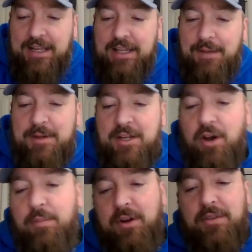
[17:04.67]
Let me
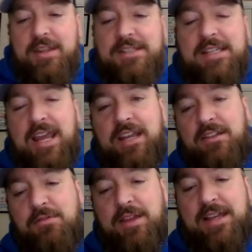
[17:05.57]
know. But on this day in
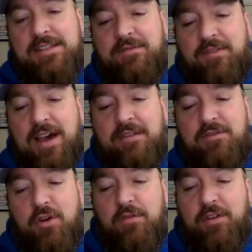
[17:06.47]
2005,
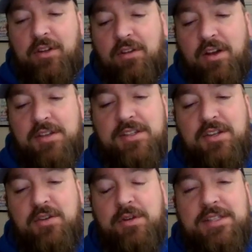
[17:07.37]
Nova lost to UNC